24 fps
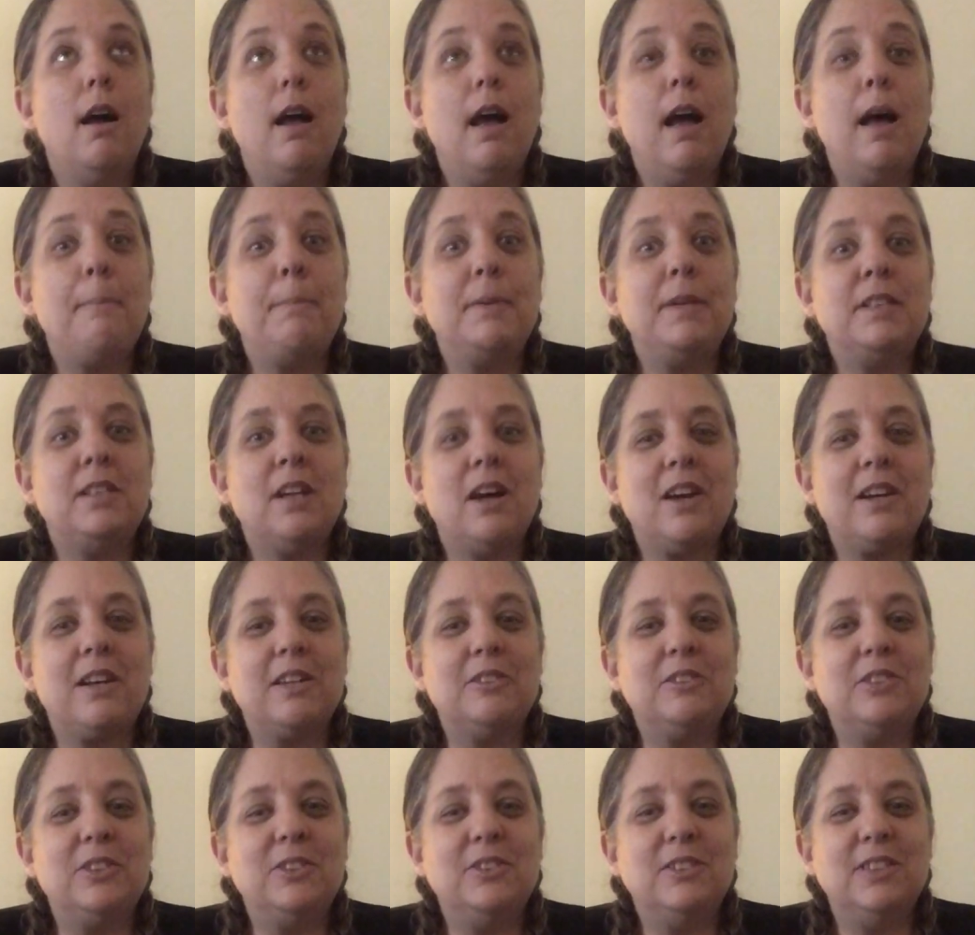Happy
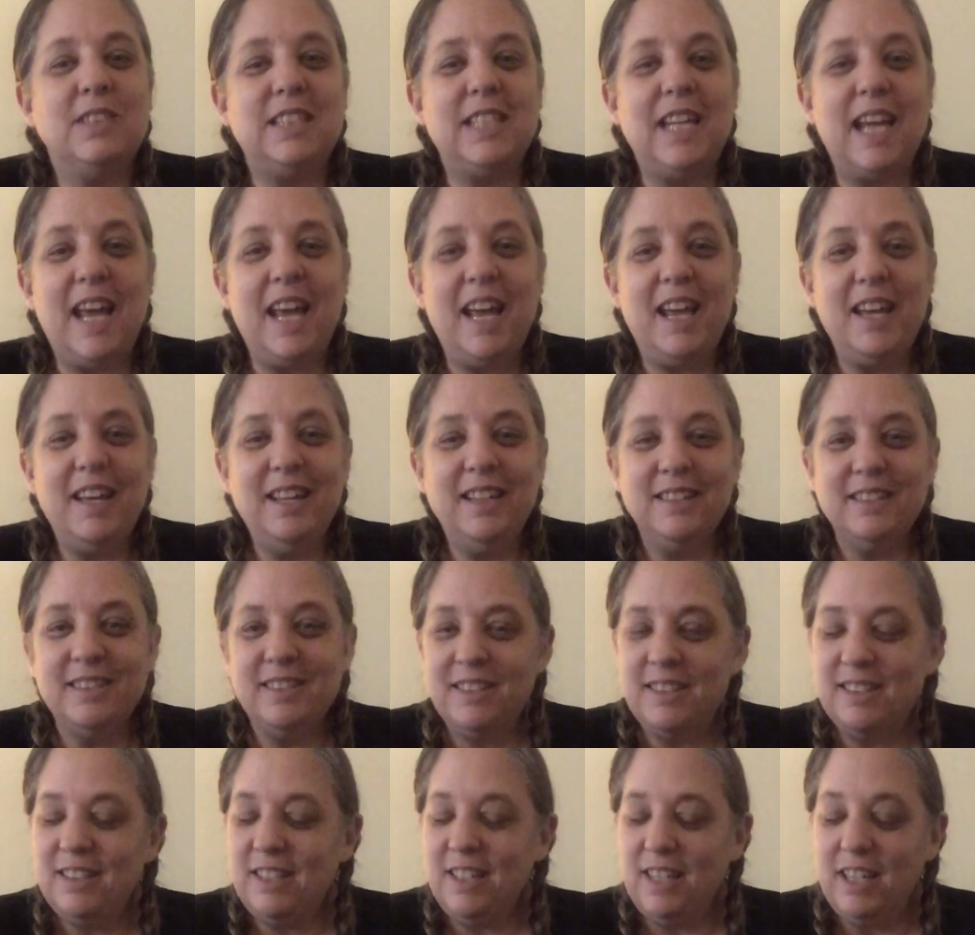Taco Tuesday.
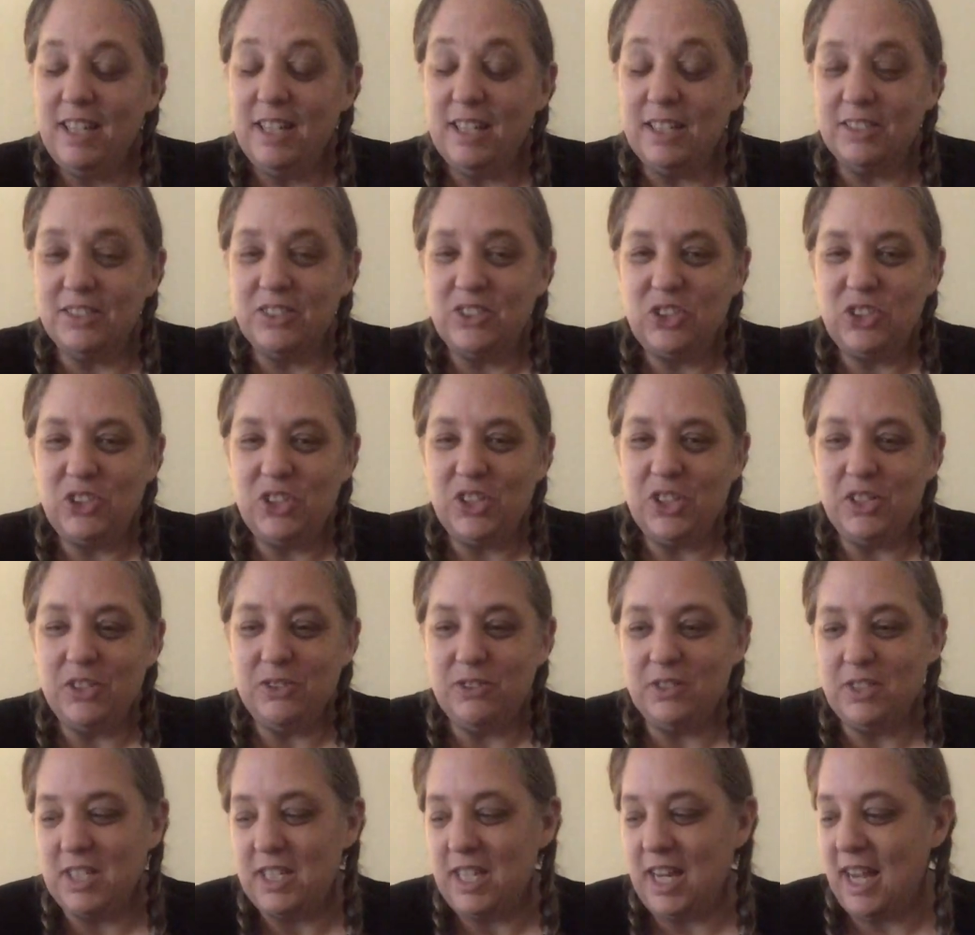It is
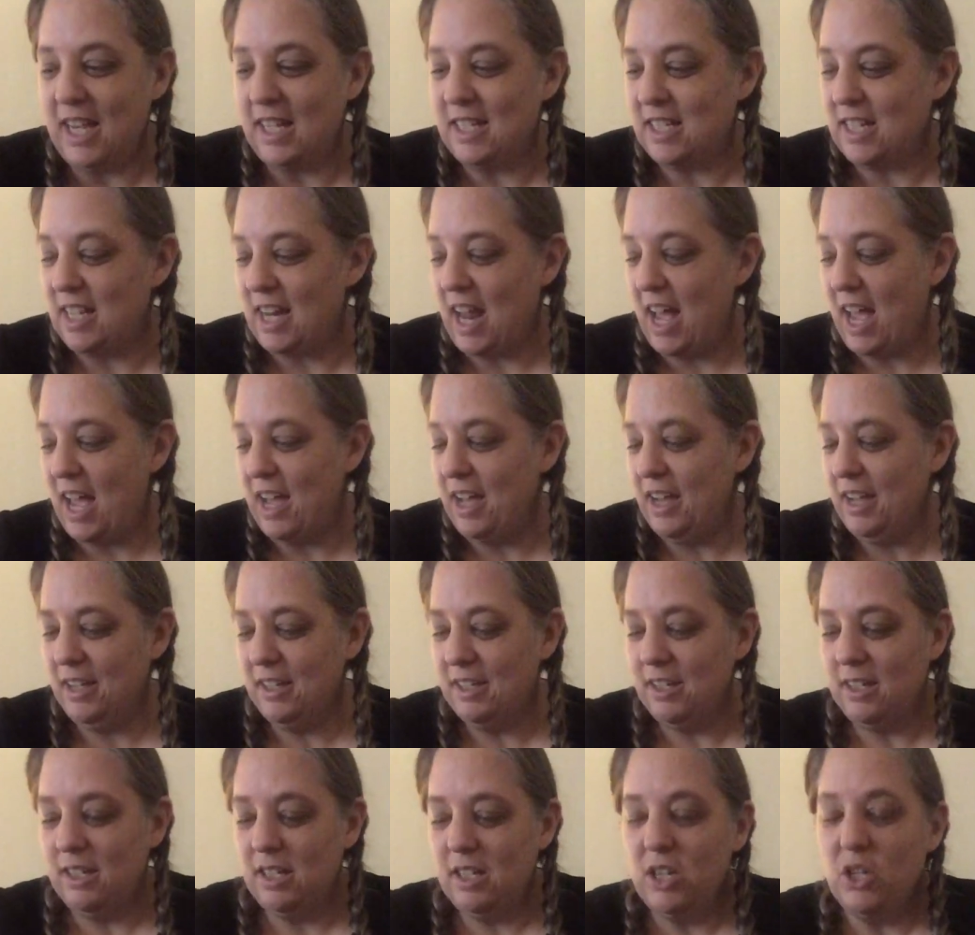Tuesday today.
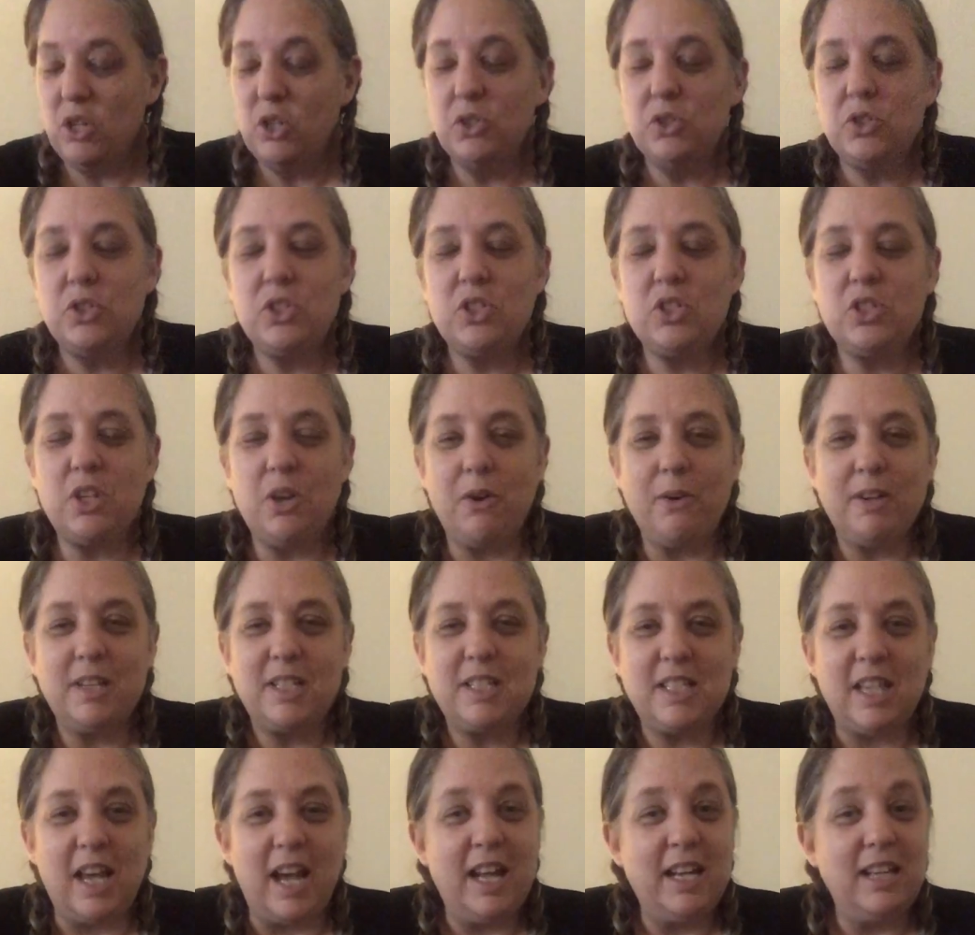So
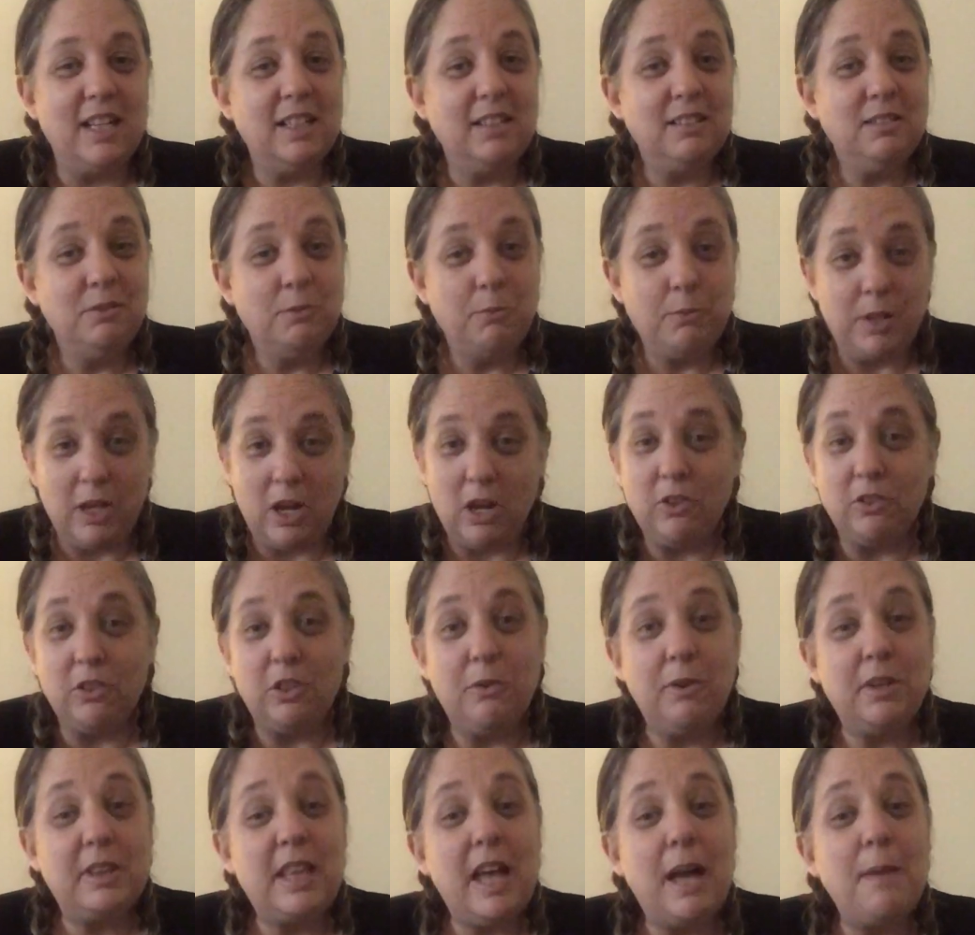excited. We all know
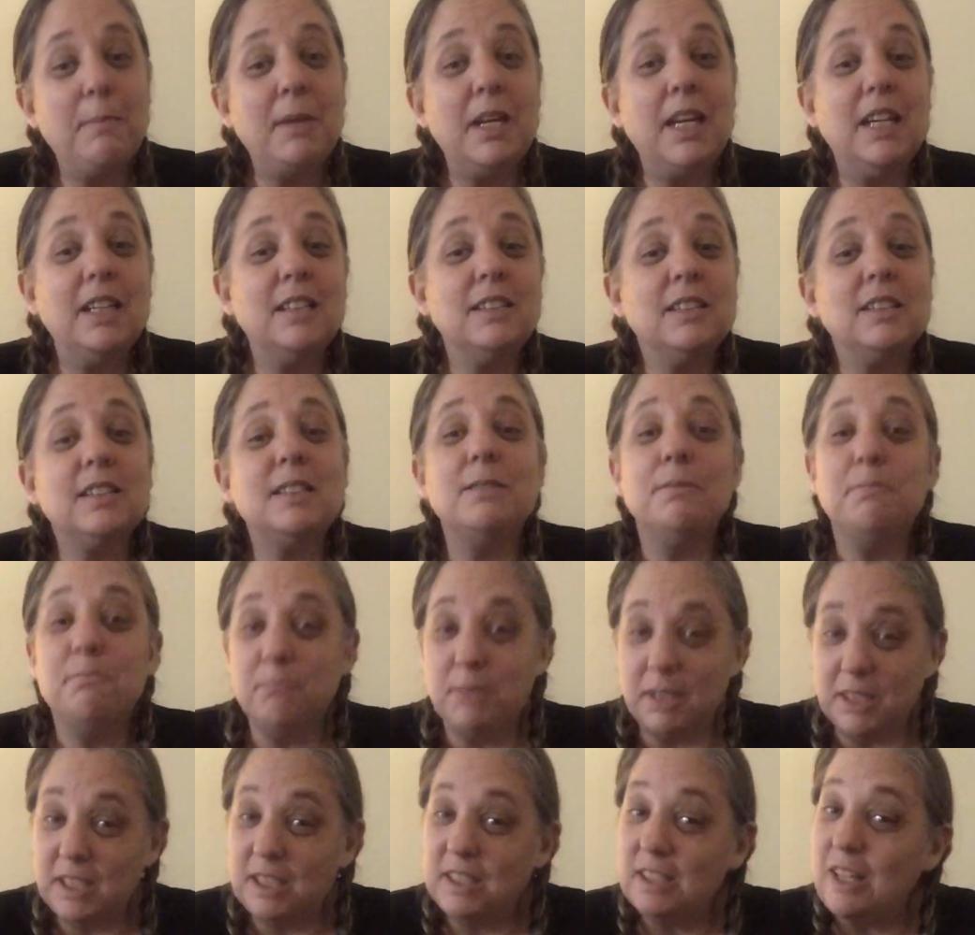what that means.
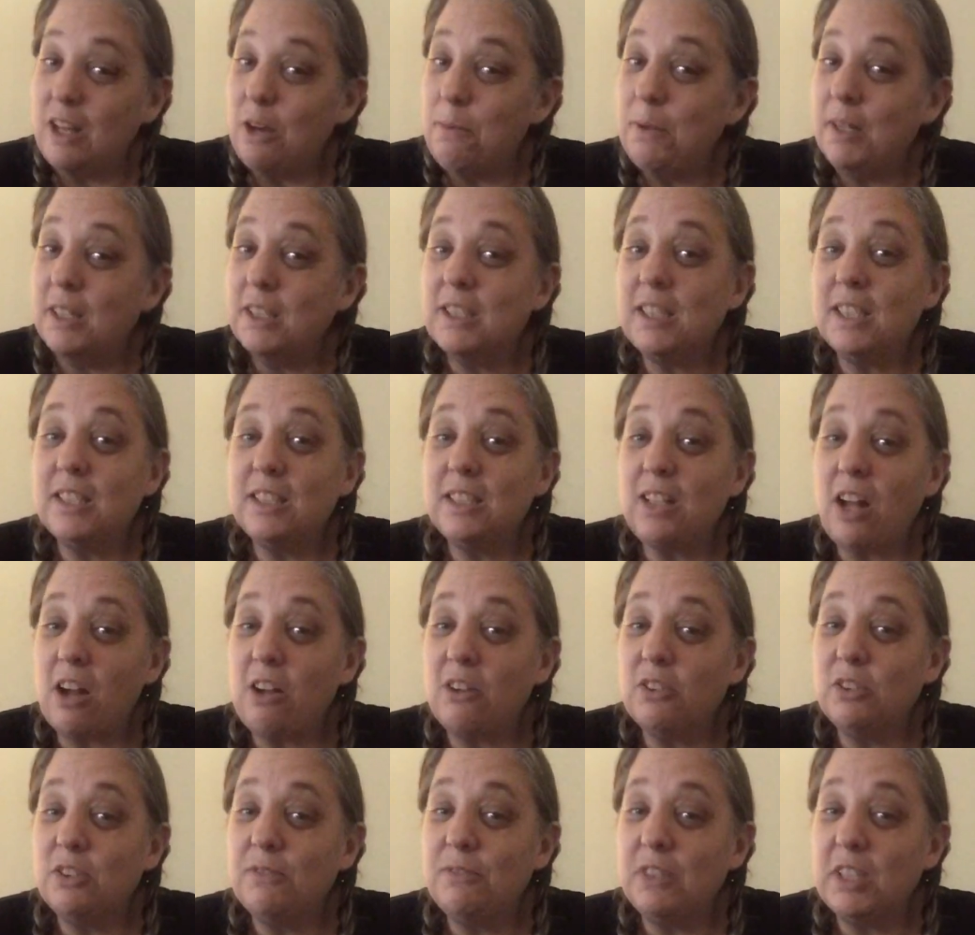Mrs. Lopez gets
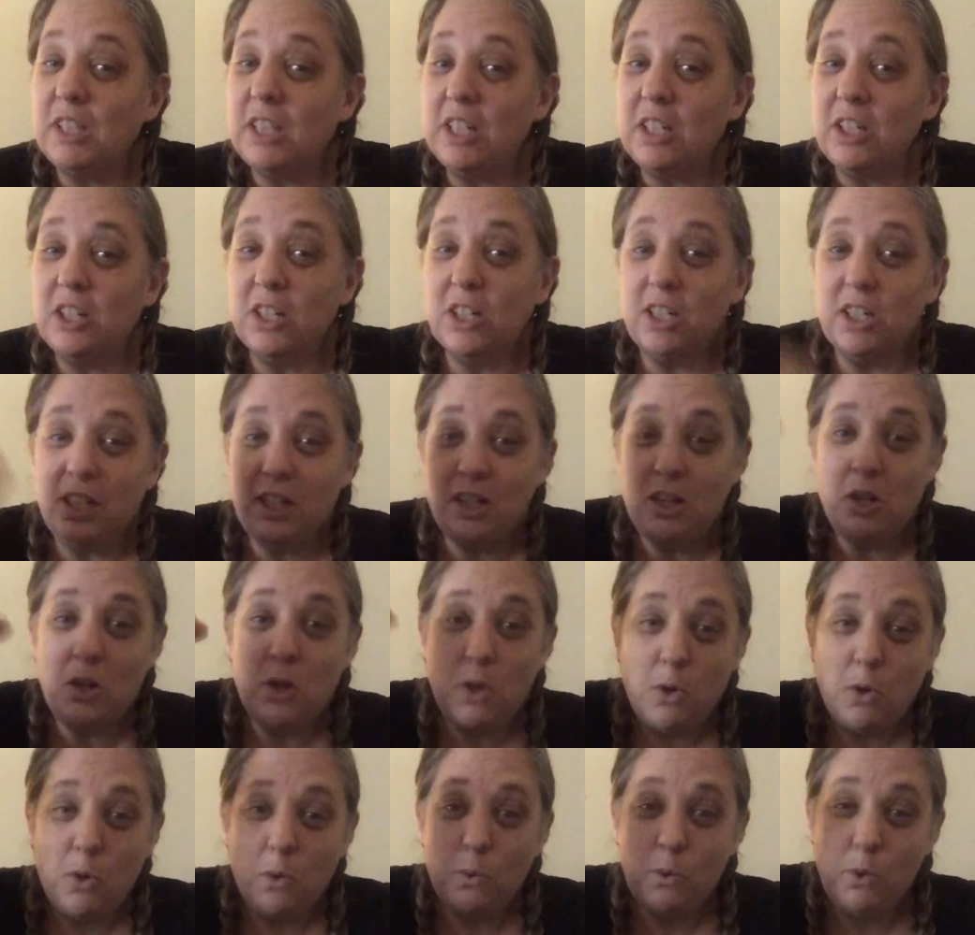tacos for dinner.
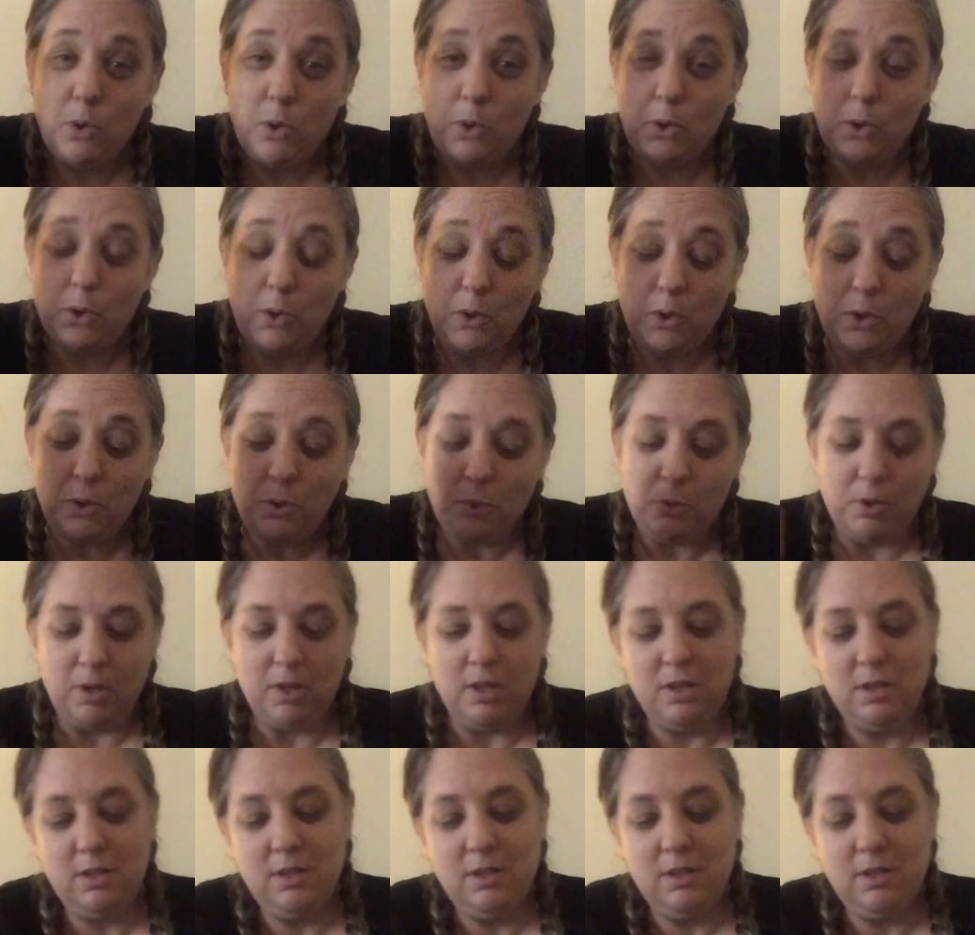Woohoo!